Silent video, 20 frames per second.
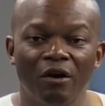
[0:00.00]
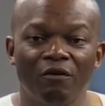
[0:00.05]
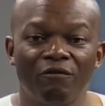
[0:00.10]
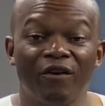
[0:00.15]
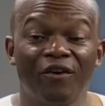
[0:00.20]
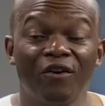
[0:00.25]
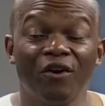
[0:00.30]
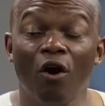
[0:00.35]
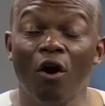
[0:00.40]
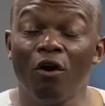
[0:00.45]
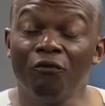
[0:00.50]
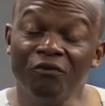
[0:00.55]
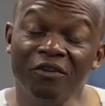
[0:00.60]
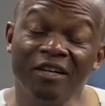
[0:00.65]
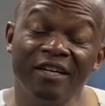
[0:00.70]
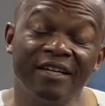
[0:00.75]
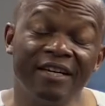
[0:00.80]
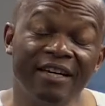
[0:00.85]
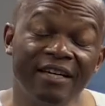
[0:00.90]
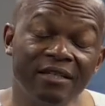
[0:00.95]
Very often
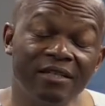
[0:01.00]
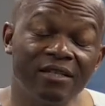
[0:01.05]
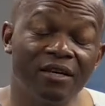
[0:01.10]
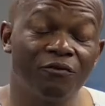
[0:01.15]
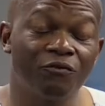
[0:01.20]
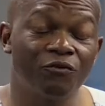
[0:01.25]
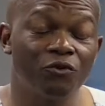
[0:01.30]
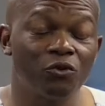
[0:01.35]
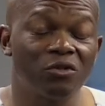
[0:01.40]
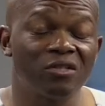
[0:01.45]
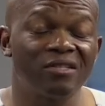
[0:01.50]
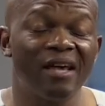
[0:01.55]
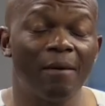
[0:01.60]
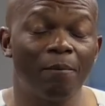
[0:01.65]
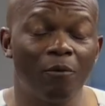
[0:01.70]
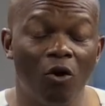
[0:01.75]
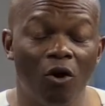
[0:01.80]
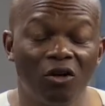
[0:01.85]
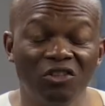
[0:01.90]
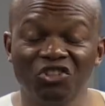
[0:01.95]
in interviews,
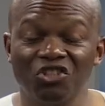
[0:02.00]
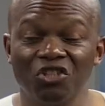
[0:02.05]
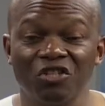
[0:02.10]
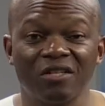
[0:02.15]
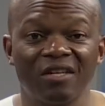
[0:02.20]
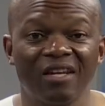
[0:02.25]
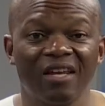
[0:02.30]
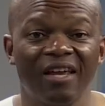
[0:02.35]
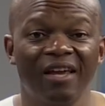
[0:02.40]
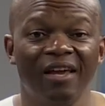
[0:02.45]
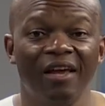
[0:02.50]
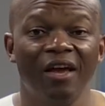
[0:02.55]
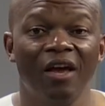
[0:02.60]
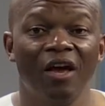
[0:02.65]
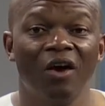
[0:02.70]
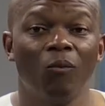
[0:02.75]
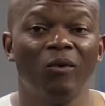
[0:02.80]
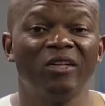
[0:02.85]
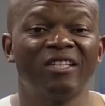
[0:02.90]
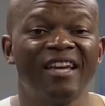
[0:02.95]
subconsciously,
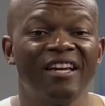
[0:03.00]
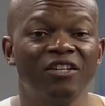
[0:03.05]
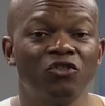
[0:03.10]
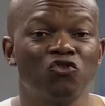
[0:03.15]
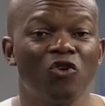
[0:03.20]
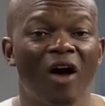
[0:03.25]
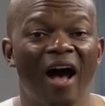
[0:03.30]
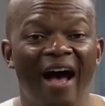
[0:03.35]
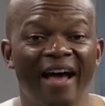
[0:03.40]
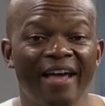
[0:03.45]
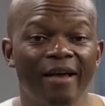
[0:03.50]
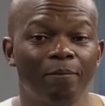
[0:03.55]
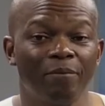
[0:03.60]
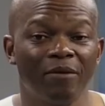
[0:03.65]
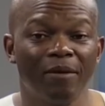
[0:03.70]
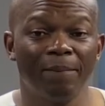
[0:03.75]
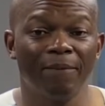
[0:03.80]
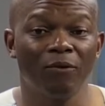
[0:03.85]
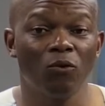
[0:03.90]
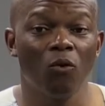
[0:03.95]
we tend to hire
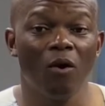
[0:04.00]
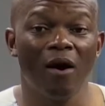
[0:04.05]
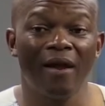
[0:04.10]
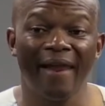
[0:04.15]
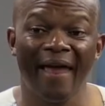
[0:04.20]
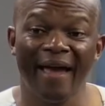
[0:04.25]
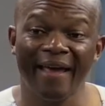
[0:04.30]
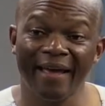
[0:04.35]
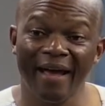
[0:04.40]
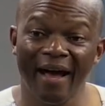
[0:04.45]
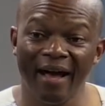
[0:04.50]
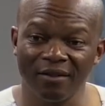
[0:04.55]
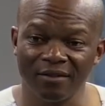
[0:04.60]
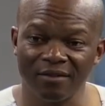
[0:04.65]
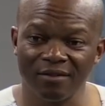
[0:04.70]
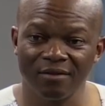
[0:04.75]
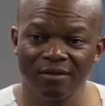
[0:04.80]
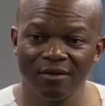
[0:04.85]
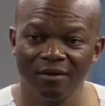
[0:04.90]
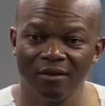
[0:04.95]
people who are like
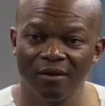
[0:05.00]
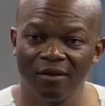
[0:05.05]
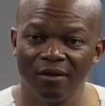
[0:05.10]
us.